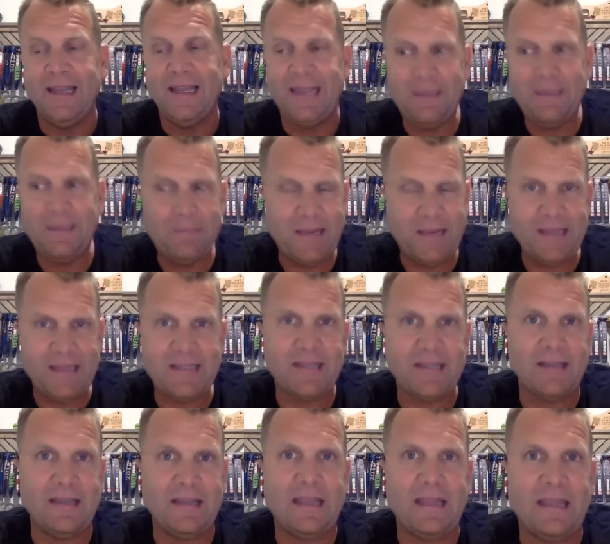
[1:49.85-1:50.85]
he
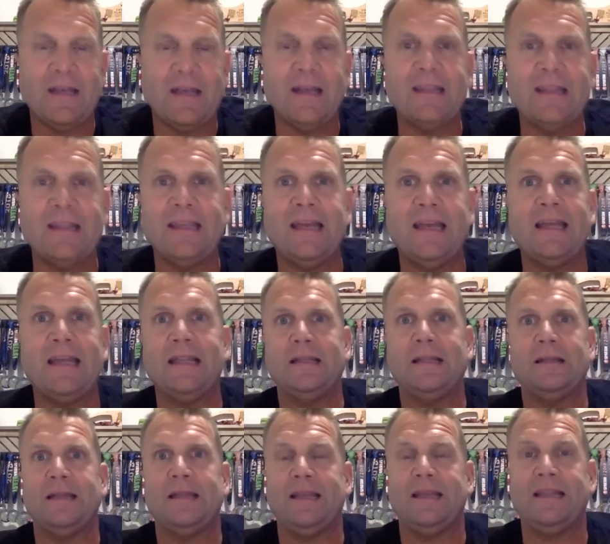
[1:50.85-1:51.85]
basically thought that
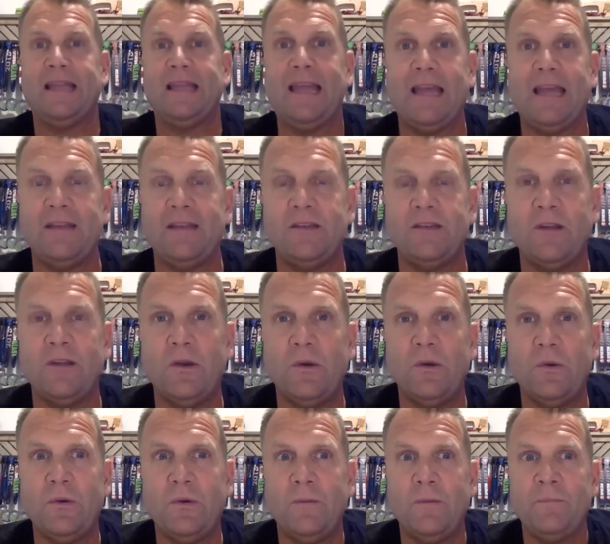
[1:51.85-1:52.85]
they had
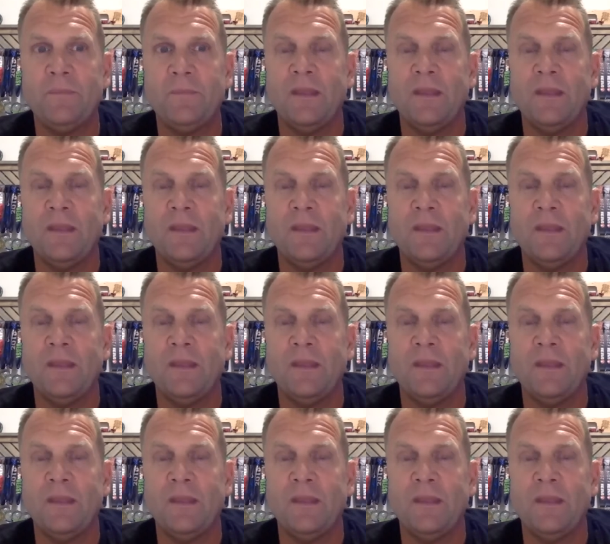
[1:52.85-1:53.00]
no